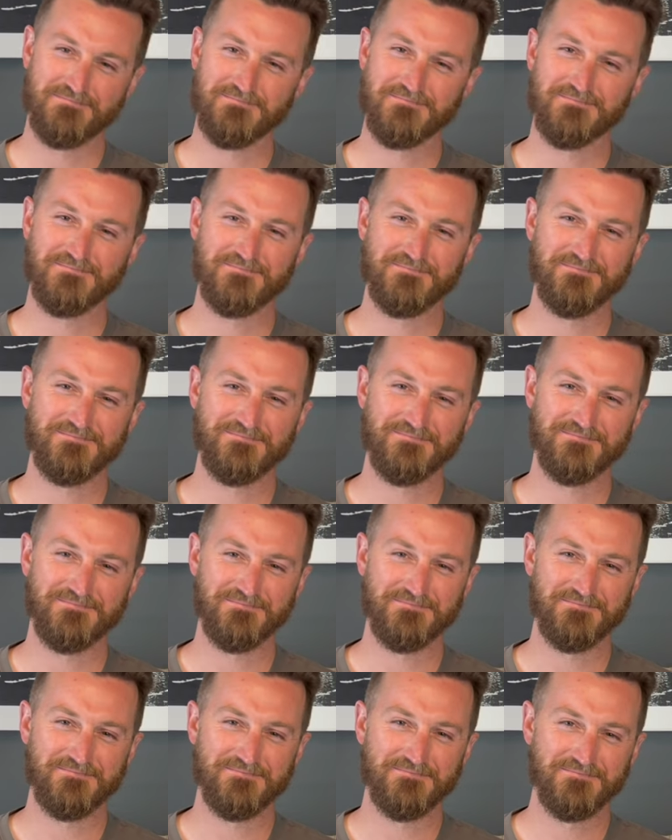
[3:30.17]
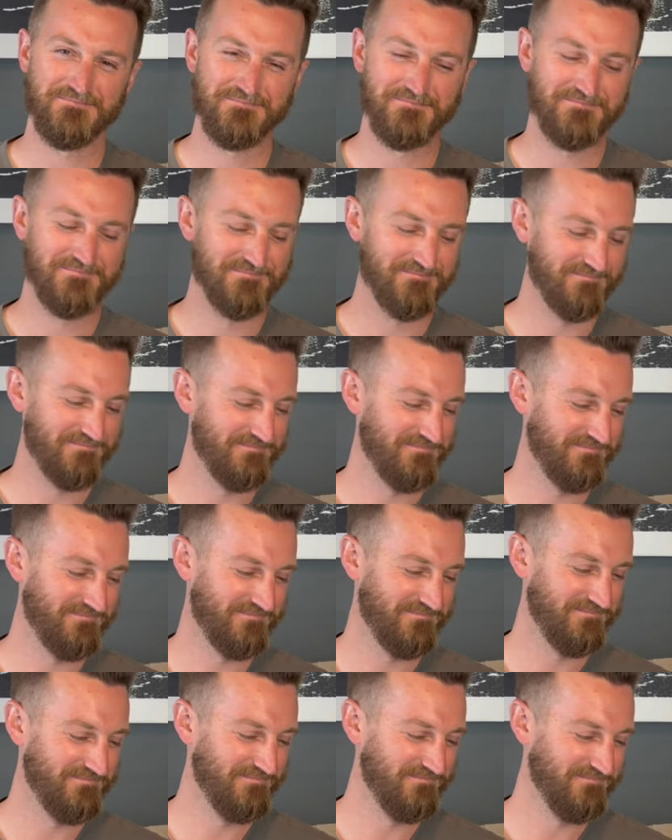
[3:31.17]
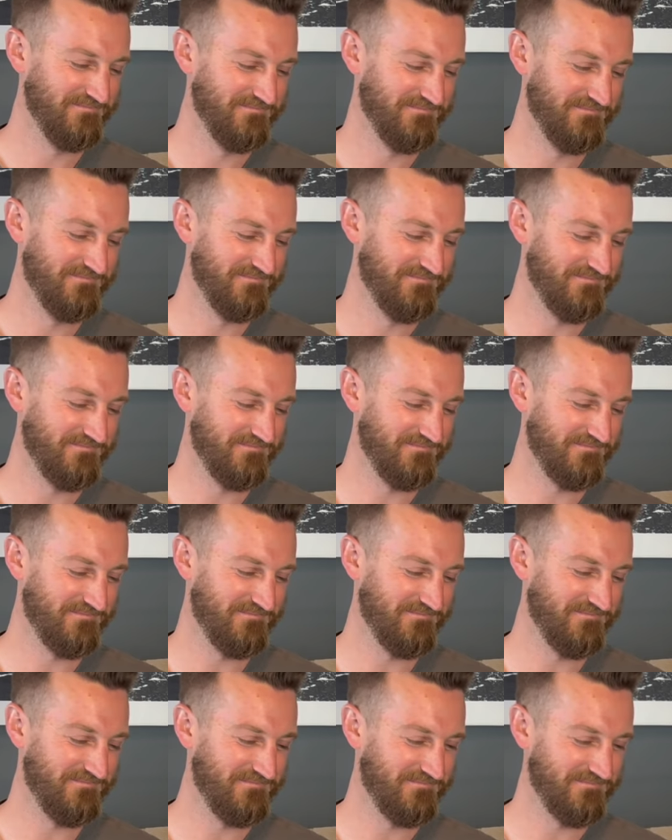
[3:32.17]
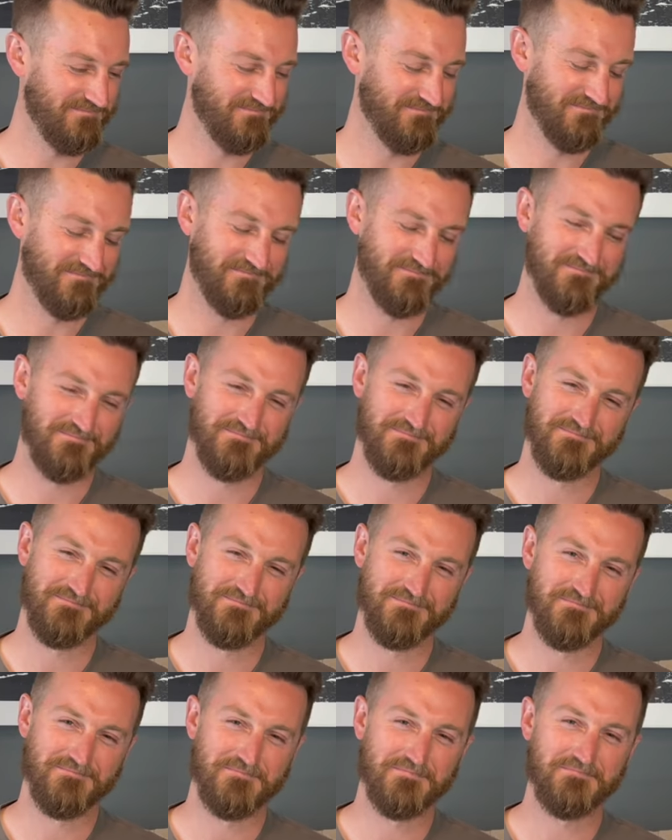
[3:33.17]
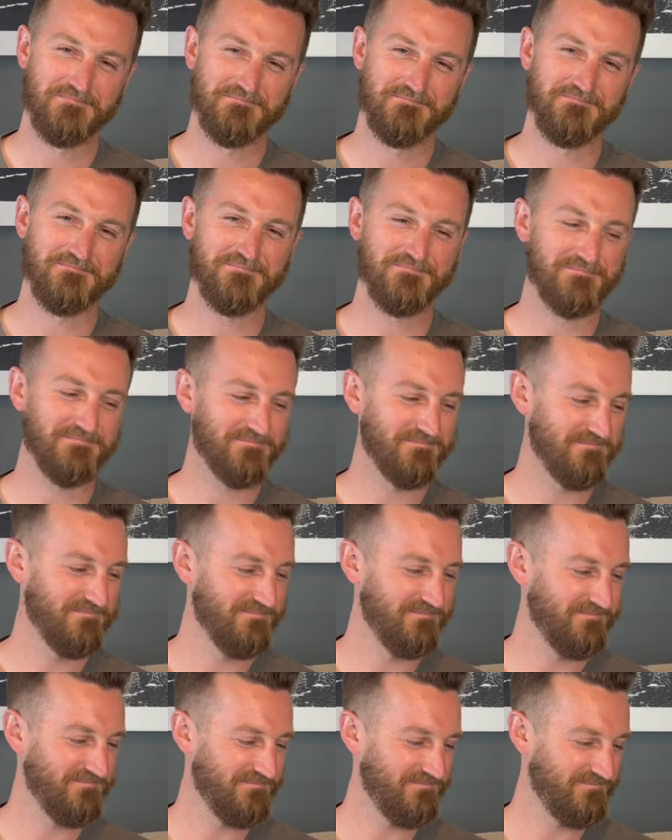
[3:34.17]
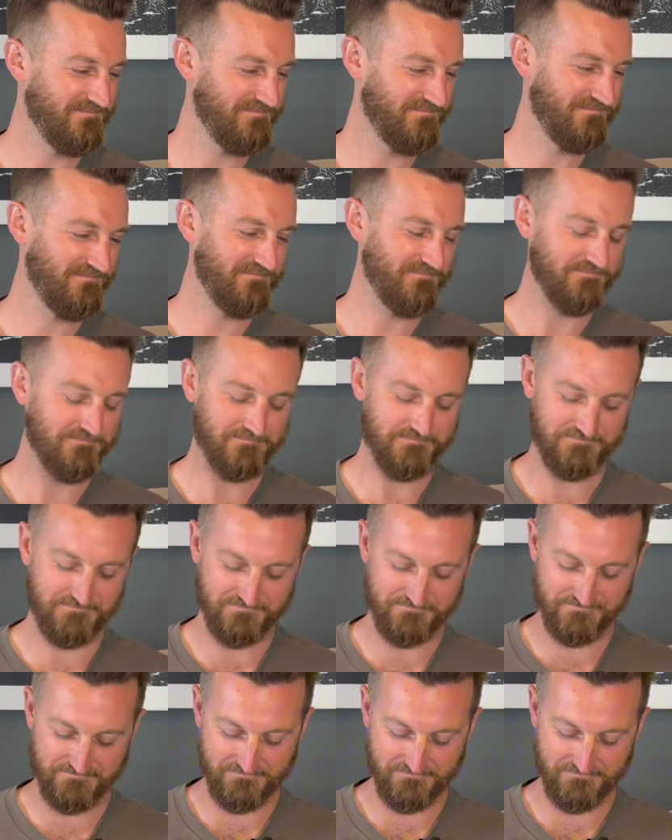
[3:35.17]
(silent)